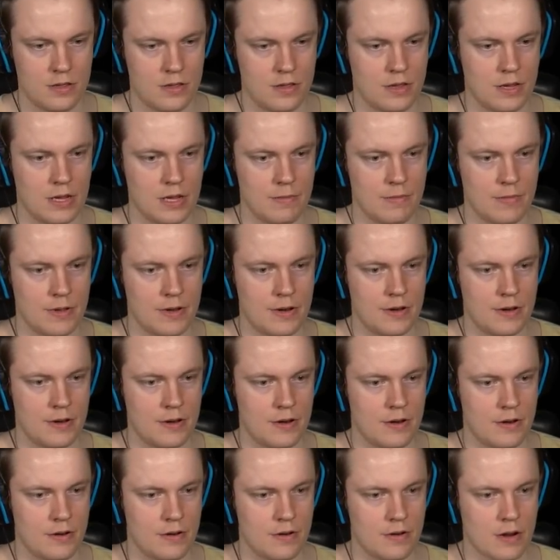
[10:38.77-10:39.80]
Demon.
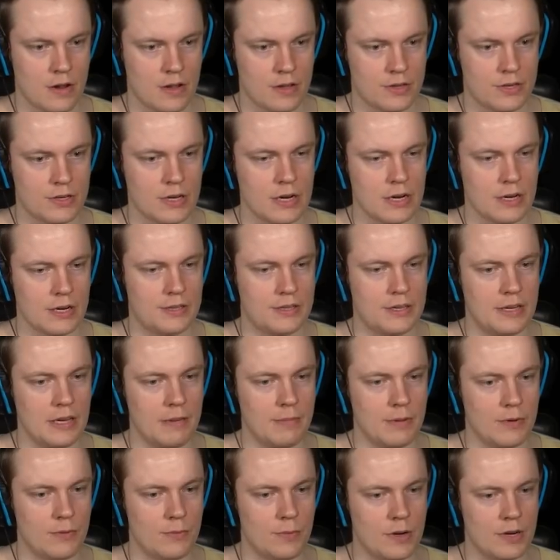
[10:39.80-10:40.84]
It's not a
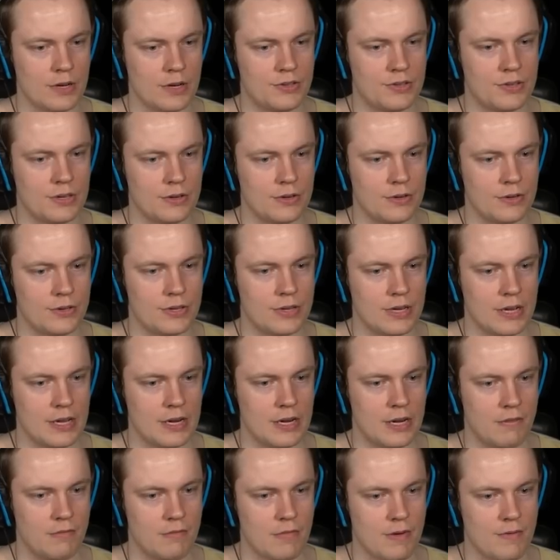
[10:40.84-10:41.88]
demon, we're at zero
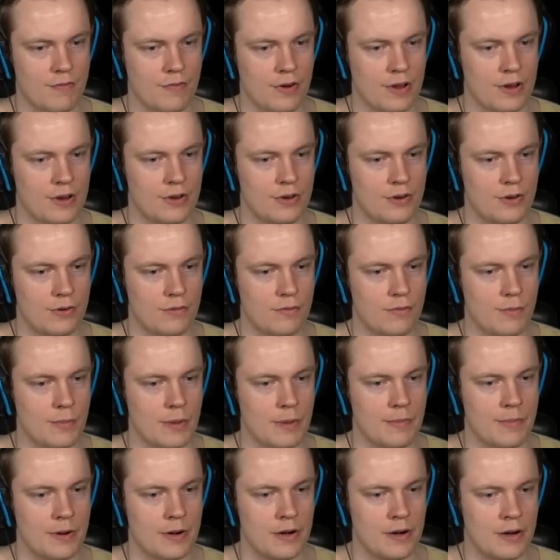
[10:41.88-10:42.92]
sanity, my friend. Do you
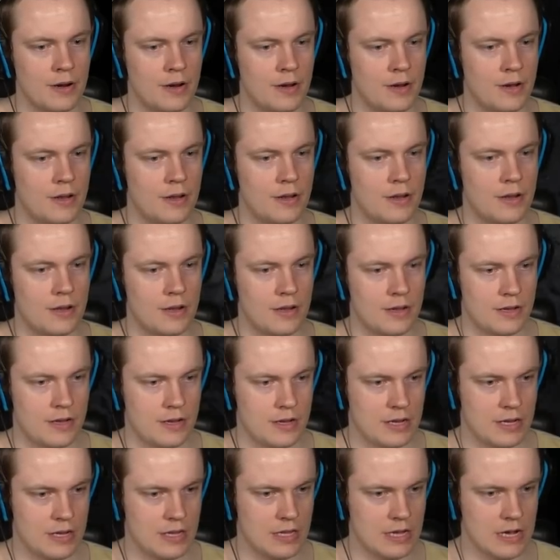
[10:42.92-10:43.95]
remember?
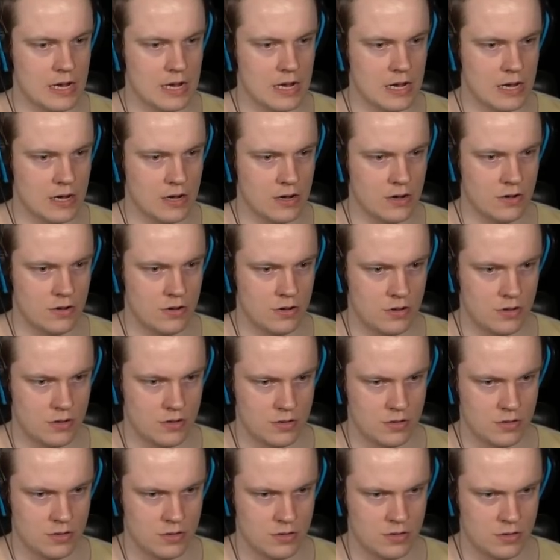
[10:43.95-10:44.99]
Hello?
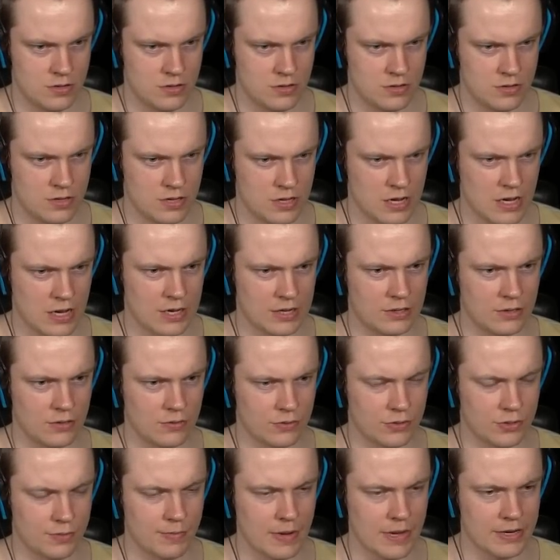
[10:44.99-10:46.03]
That
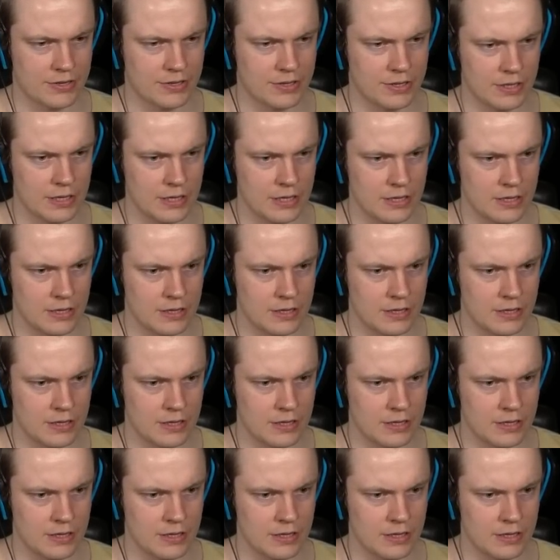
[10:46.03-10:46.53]
looks messy.